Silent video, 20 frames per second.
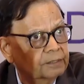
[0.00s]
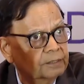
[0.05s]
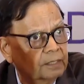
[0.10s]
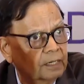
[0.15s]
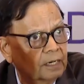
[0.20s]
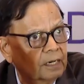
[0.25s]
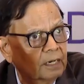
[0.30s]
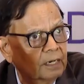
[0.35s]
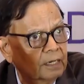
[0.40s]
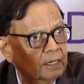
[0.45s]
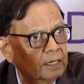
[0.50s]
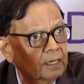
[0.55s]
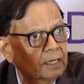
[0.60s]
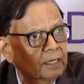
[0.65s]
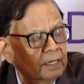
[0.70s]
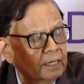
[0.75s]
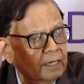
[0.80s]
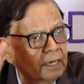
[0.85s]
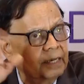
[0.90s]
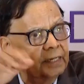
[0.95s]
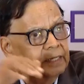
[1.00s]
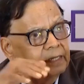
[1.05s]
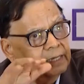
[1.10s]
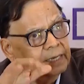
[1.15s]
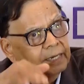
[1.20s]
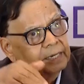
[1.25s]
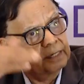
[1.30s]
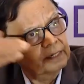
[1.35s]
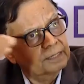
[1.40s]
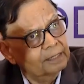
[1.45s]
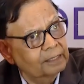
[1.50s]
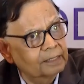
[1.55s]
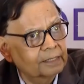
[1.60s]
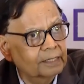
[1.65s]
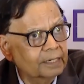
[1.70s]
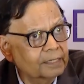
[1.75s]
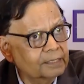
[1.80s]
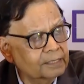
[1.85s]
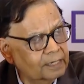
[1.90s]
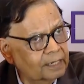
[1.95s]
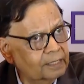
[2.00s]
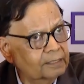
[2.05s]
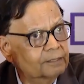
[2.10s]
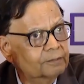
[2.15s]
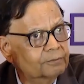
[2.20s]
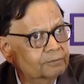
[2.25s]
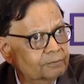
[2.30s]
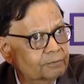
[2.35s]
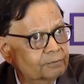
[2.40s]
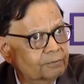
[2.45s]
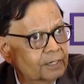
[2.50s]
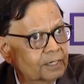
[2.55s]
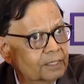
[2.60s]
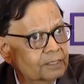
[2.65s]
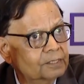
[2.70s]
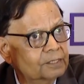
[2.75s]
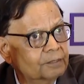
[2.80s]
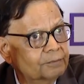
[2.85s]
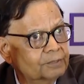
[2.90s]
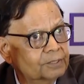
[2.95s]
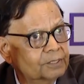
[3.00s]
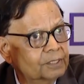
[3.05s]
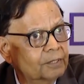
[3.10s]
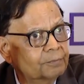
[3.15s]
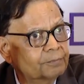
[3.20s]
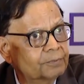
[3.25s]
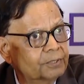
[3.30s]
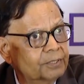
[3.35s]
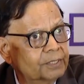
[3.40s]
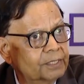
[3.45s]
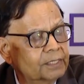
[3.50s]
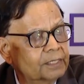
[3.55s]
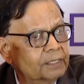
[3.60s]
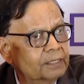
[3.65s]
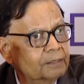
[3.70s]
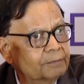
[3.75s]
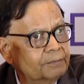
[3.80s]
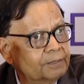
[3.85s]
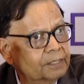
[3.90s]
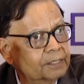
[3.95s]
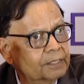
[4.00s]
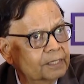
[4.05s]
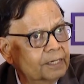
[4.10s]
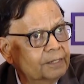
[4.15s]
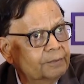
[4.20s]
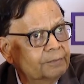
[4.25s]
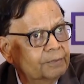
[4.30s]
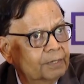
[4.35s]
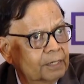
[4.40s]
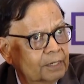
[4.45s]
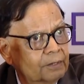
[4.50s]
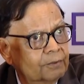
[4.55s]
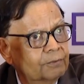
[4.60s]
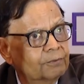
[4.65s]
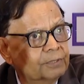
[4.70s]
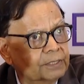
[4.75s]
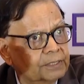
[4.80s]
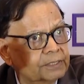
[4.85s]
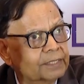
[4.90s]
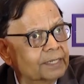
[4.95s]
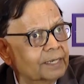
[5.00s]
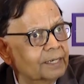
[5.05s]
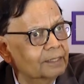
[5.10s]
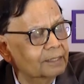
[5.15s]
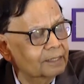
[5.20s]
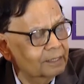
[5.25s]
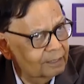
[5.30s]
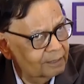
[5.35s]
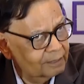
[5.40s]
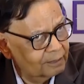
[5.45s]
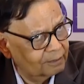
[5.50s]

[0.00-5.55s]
And then there is another Finance Commission appointed in the meantime, which then